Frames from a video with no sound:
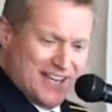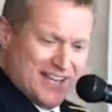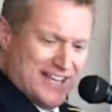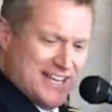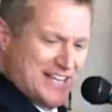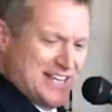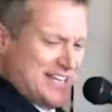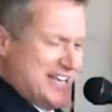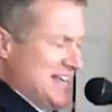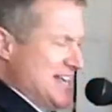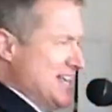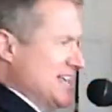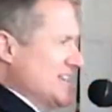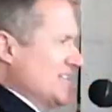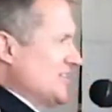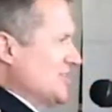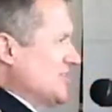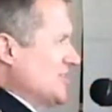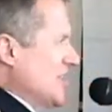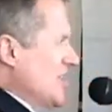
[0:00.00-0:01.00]
It
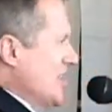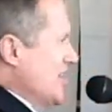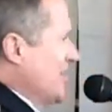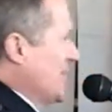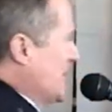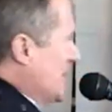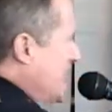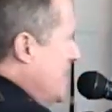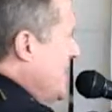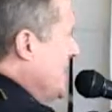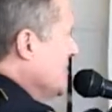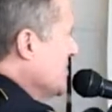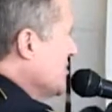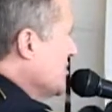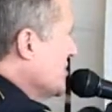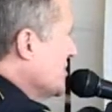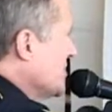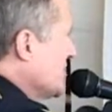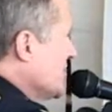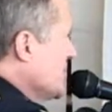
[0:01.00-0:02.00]
is the
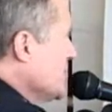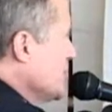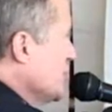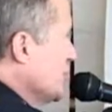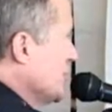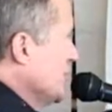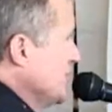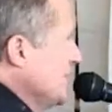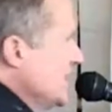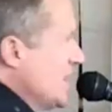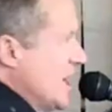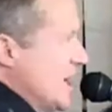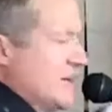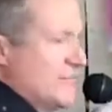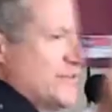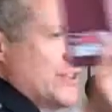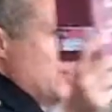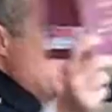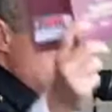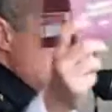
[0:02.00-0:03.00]
Constitution of the